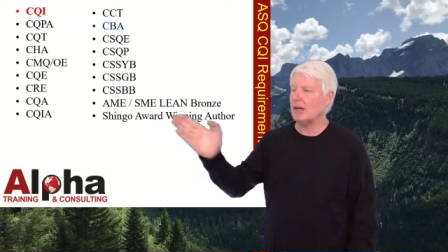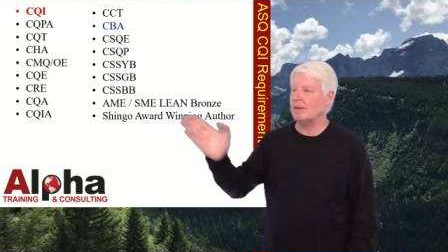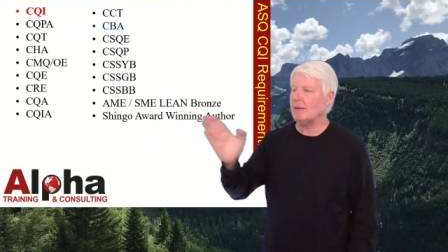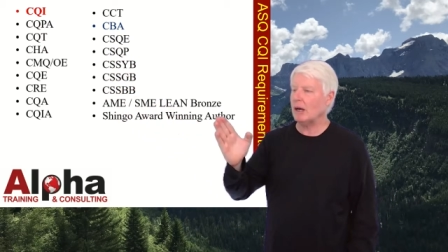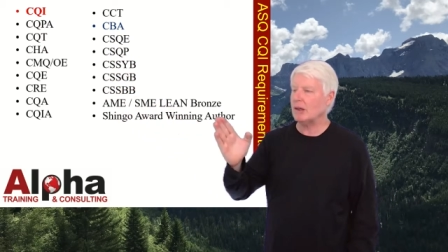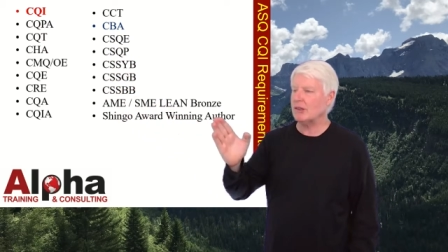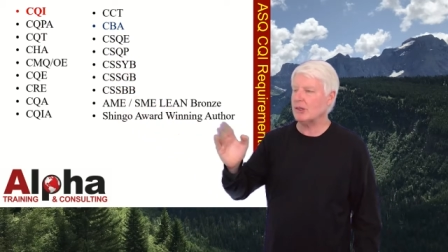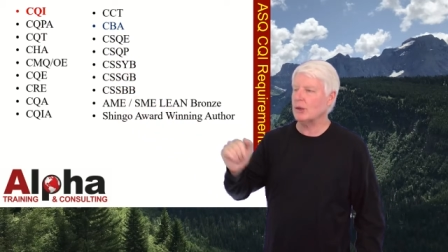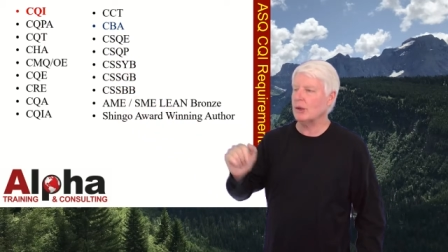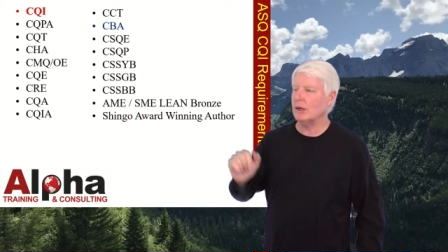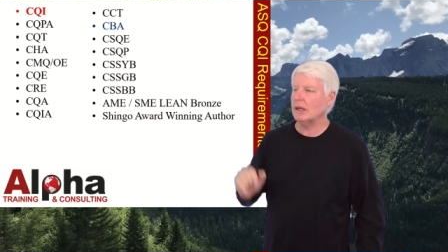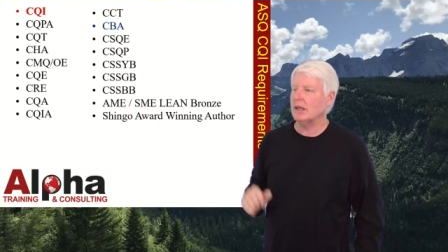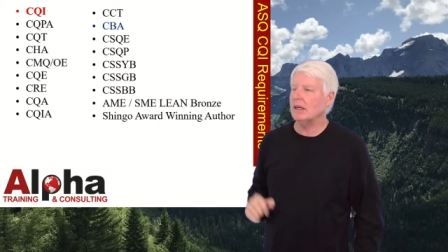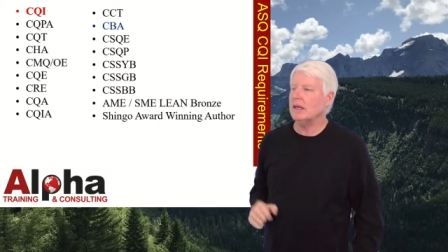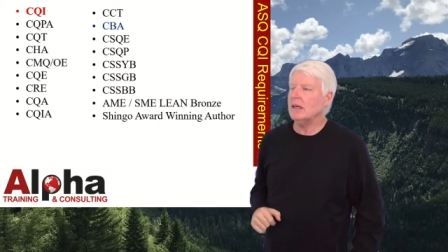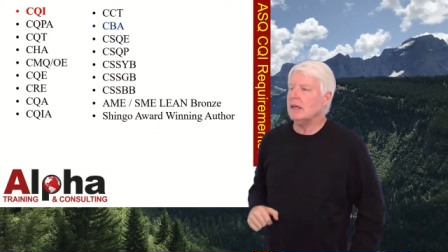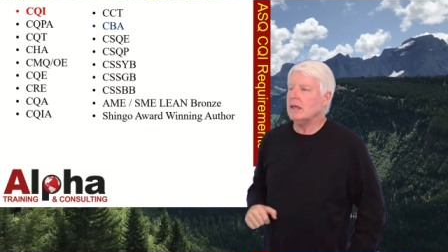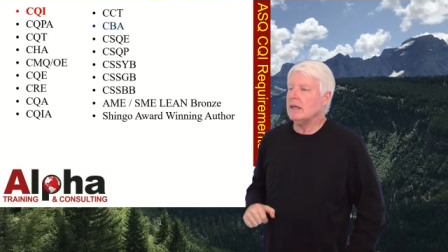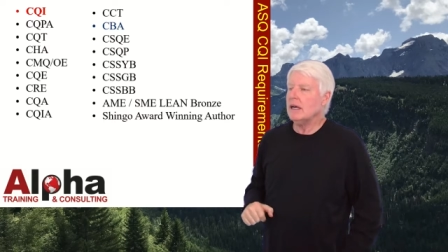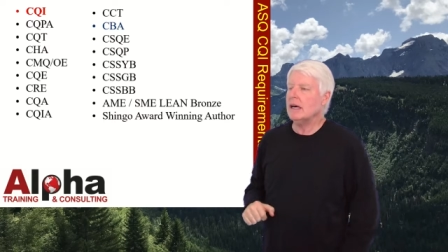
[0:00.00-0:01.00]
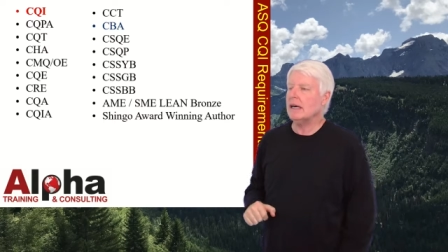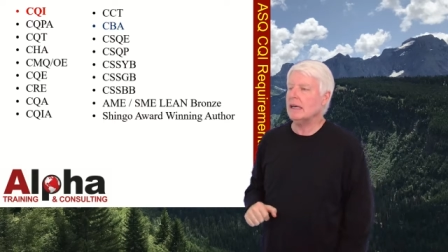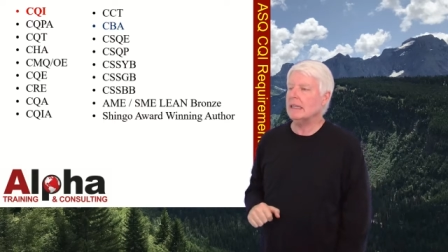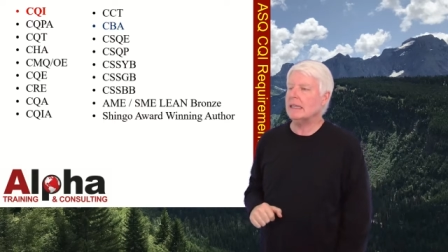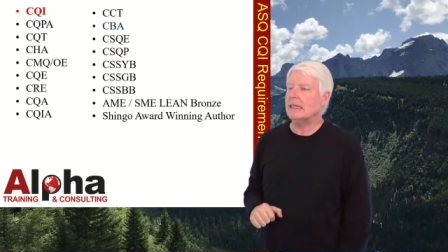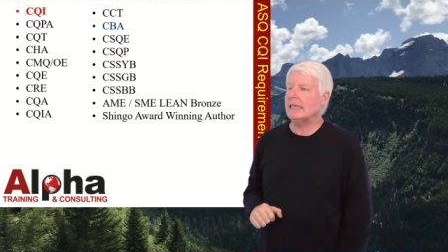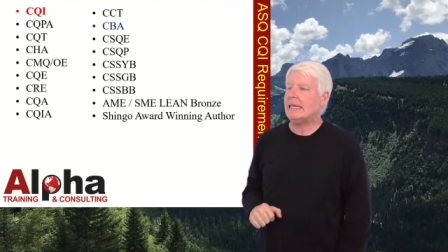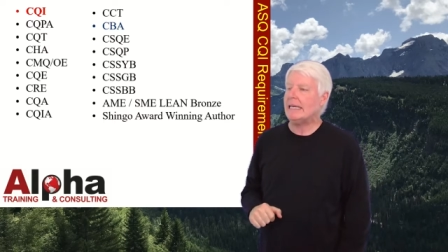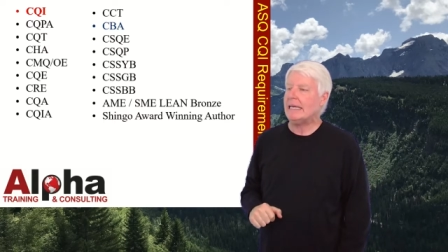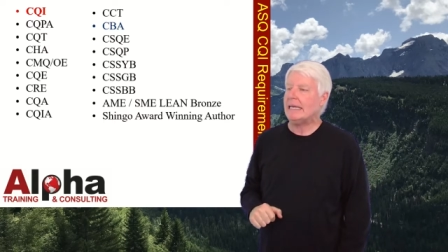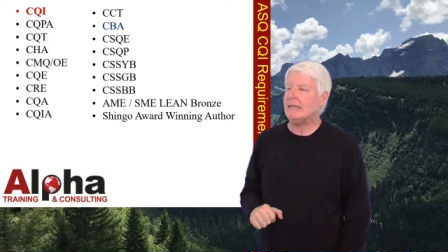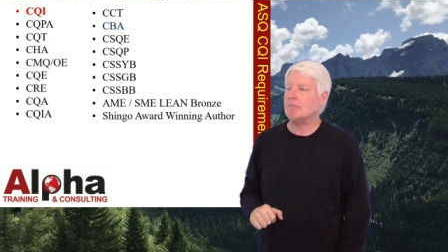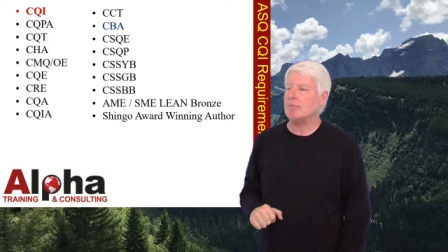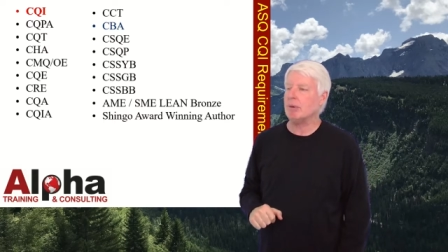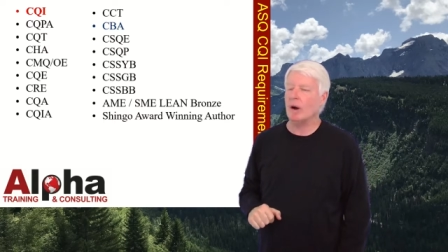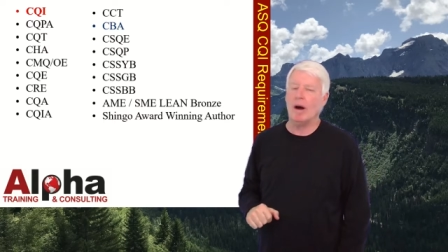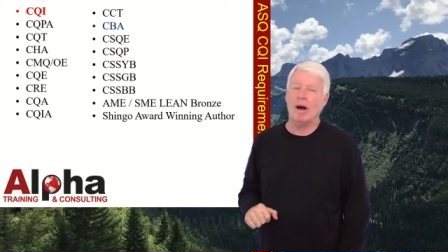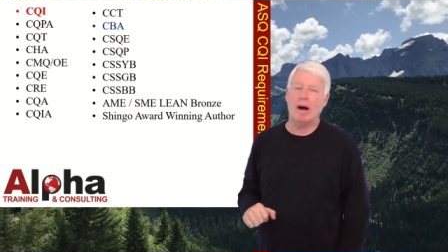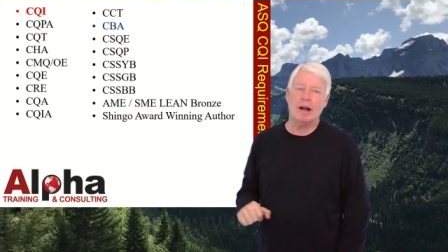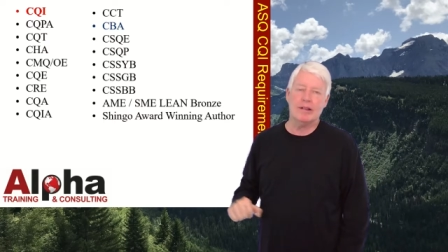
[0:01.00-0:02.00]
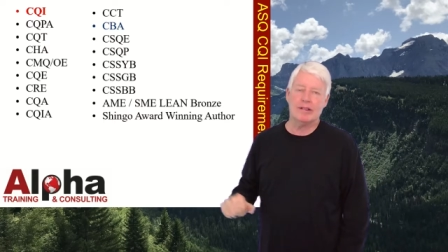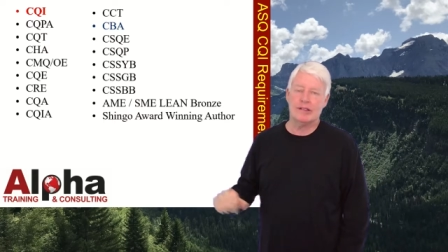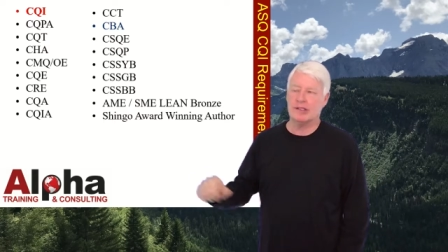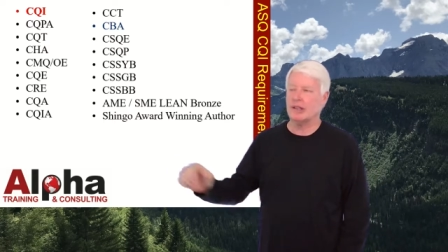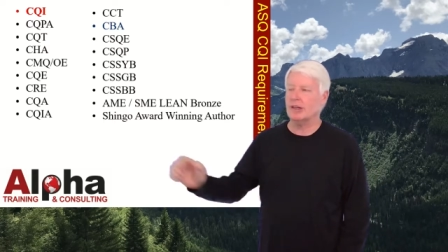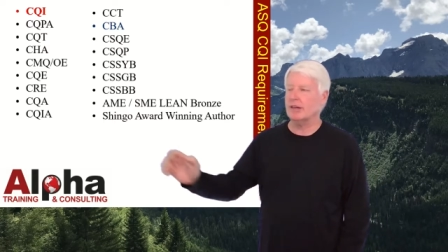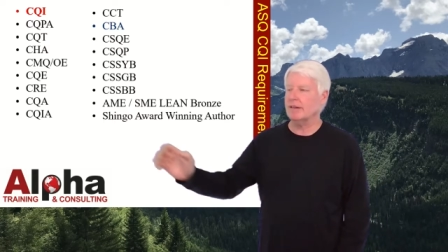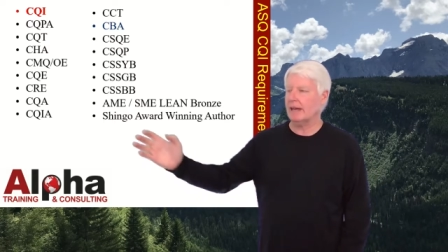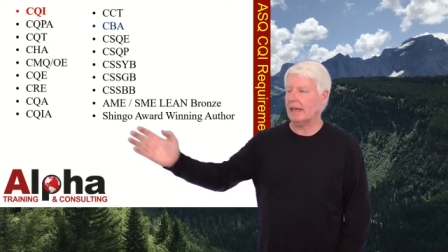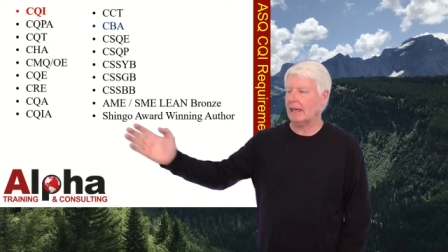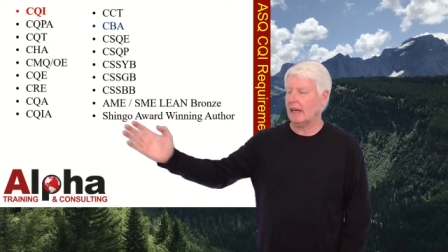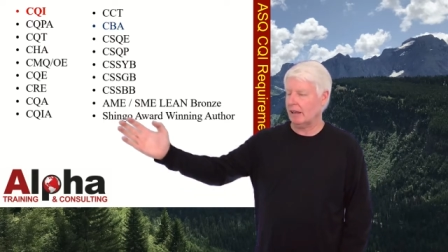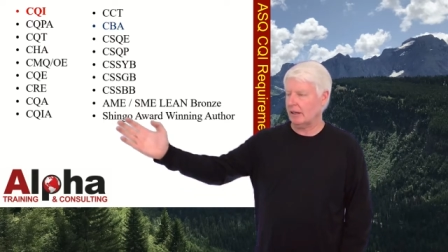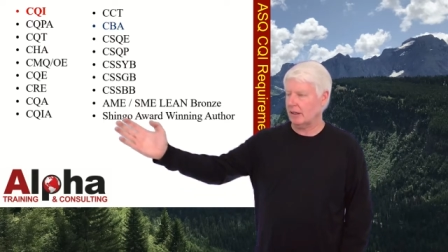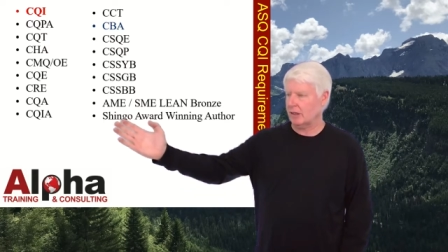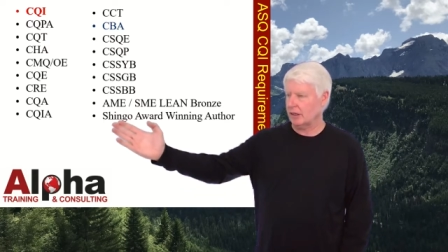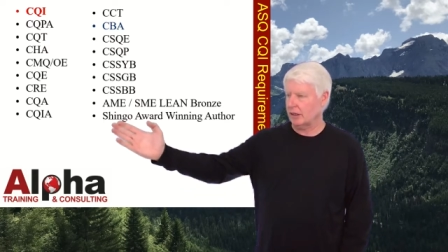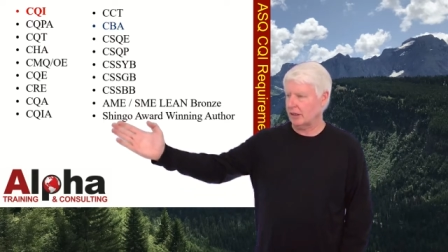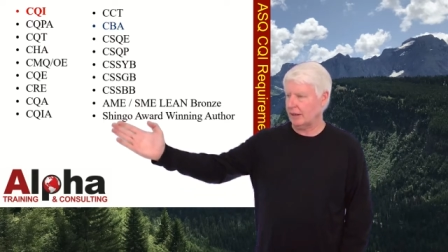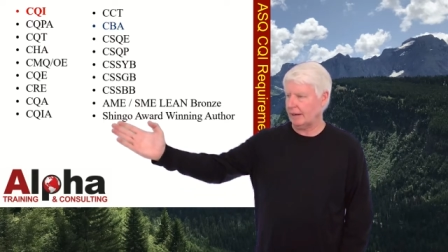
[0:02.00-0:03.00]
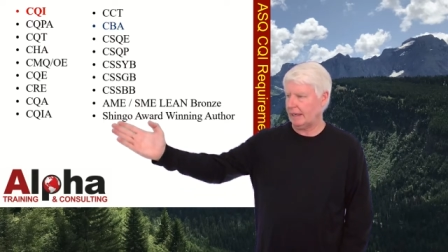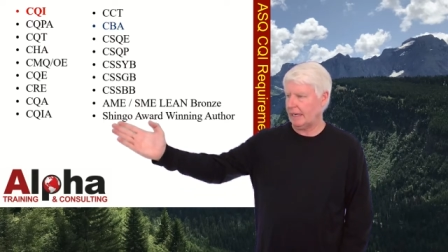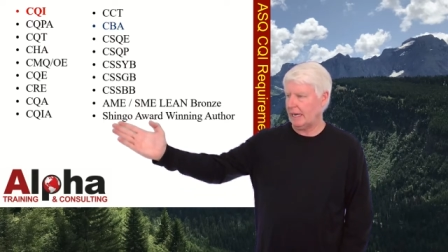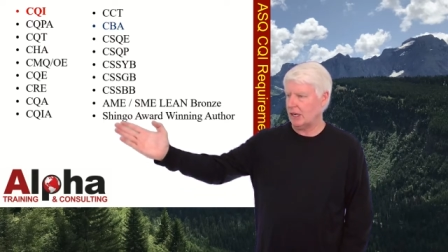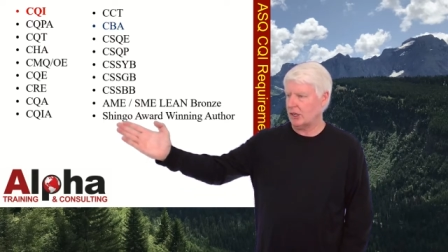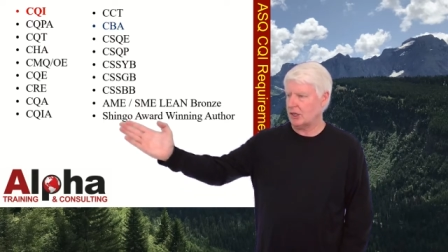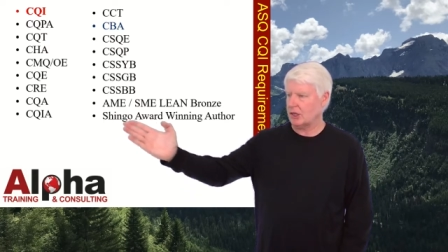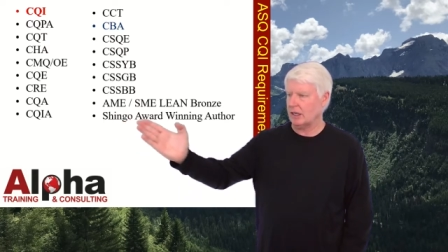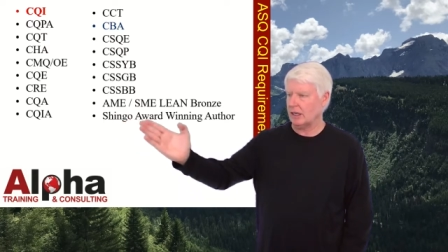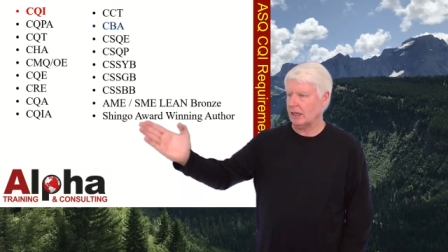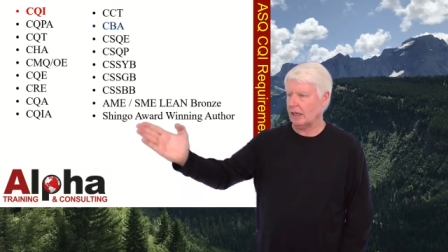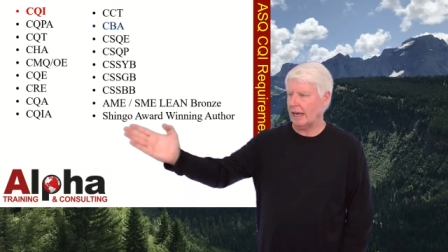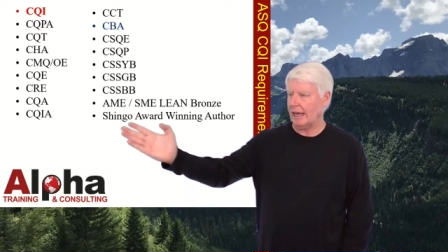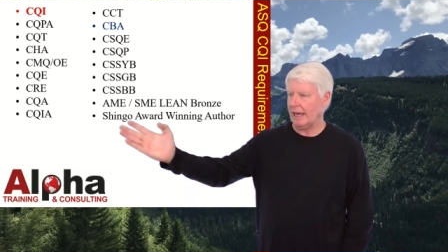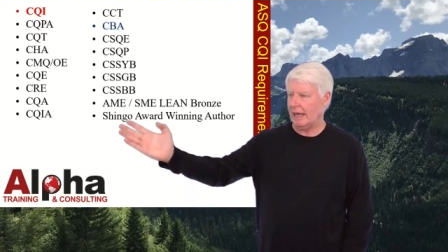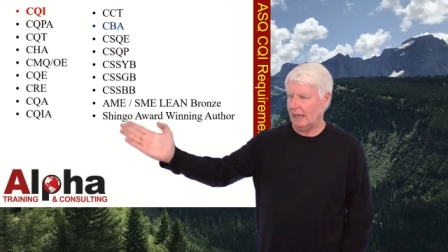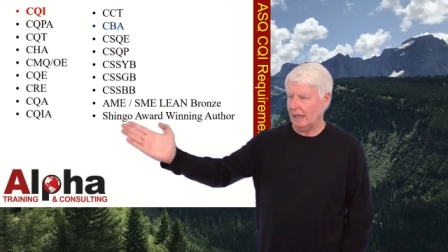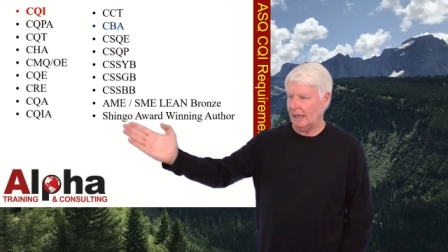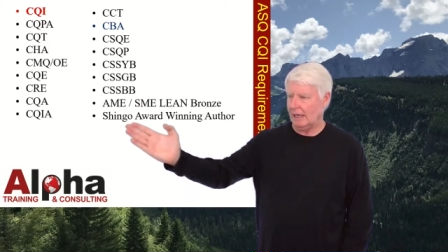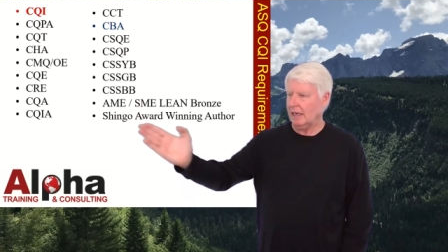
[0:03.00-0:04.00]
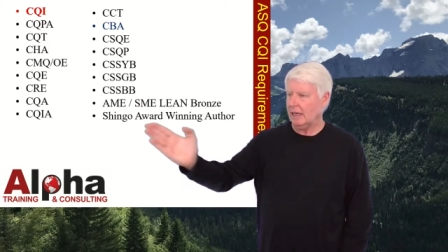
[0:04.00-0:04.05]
I'm also a, a lean bronze certification. I